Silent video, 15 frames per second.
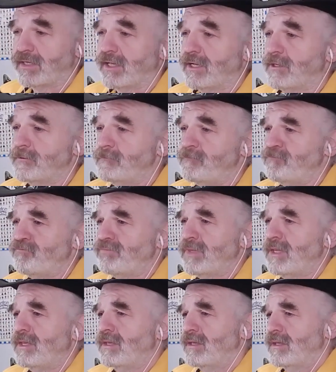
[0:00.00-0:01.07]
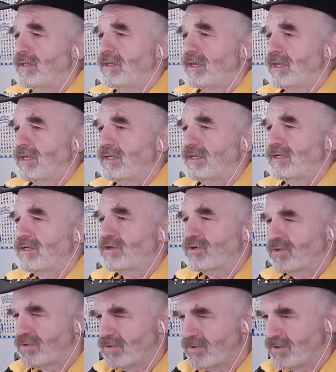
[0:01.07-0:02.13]
now. And it
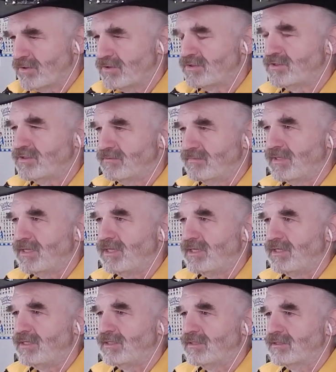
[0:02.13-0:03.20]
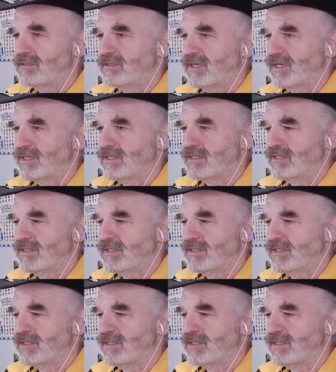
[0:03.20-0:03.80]
occurred to me that